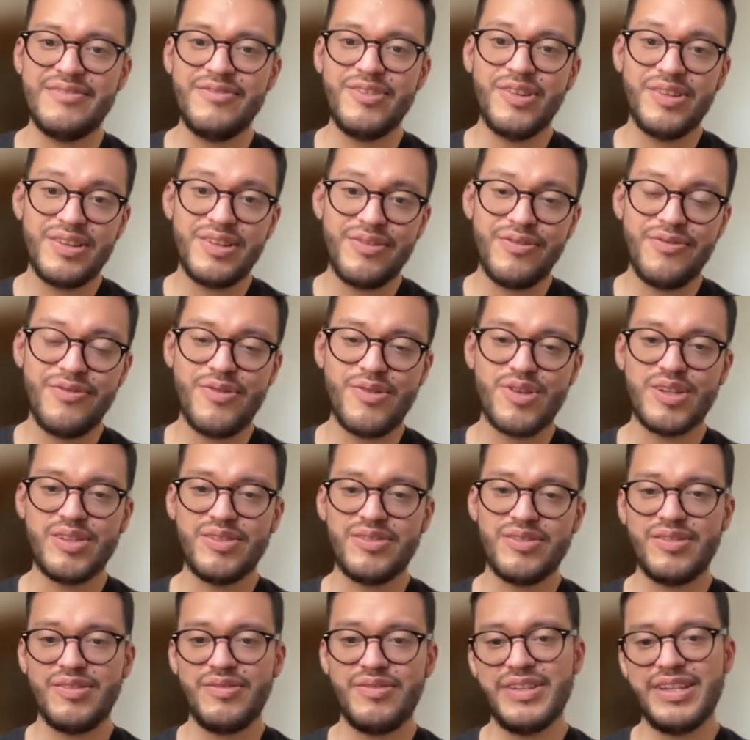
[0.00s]
other
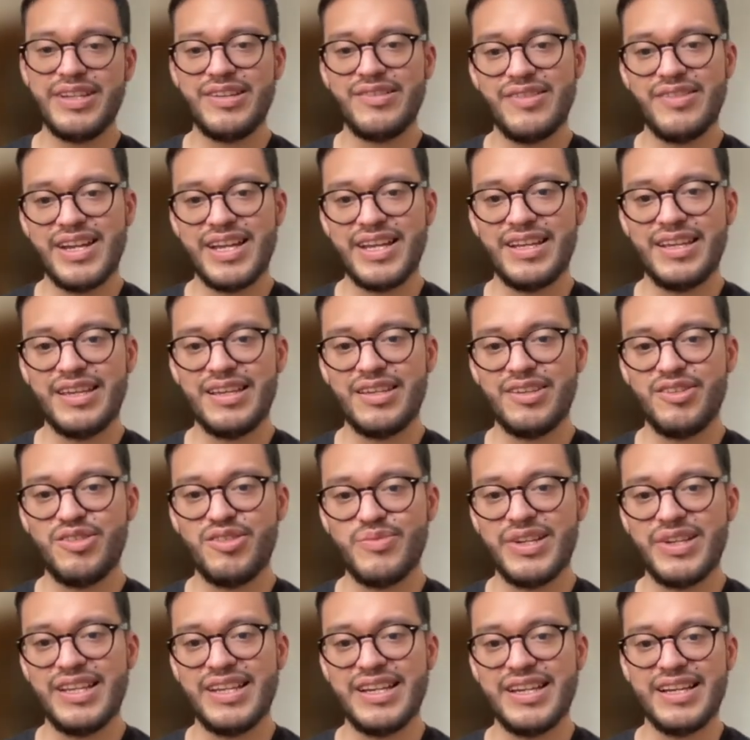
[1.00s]
forms of degrading,
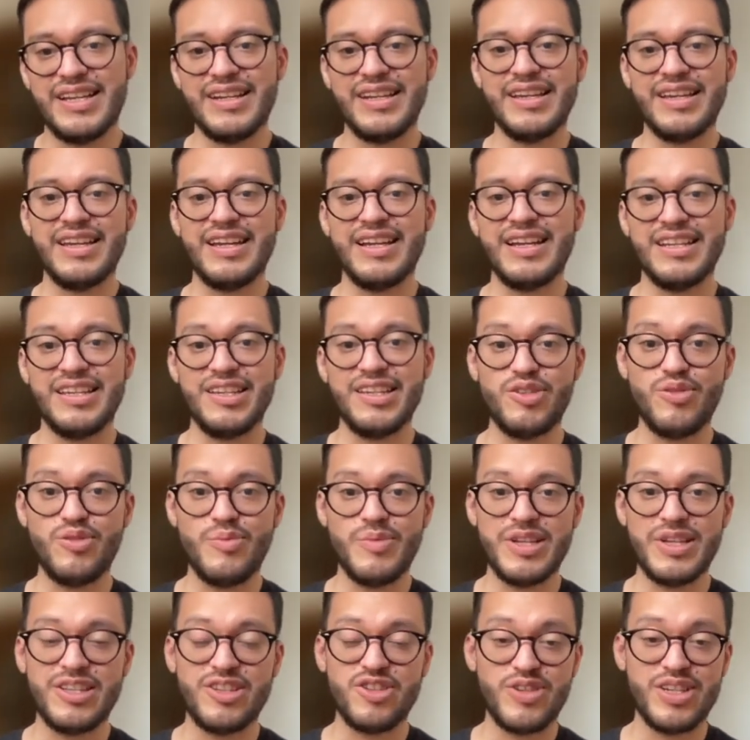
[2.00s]
humiliating, and
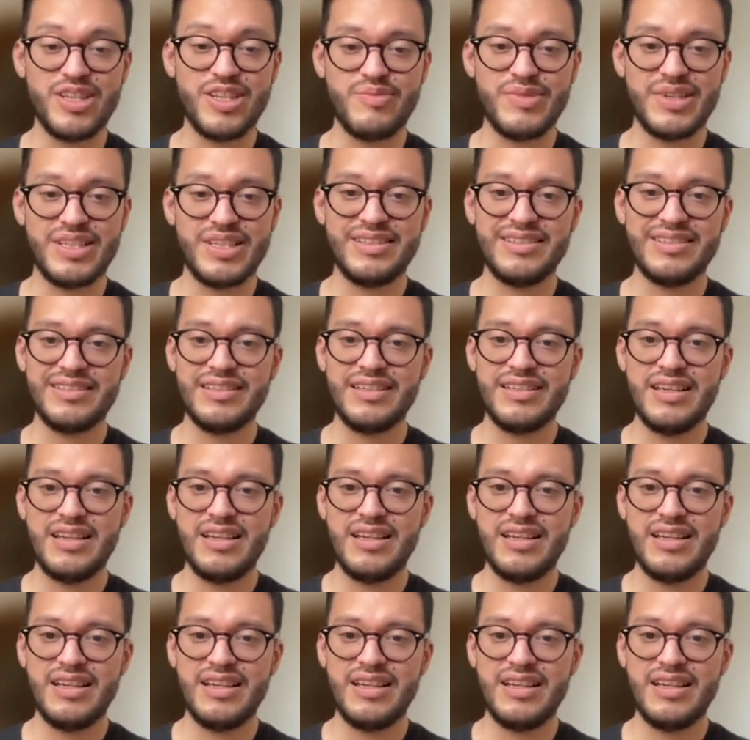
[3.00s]
inhuman treatments.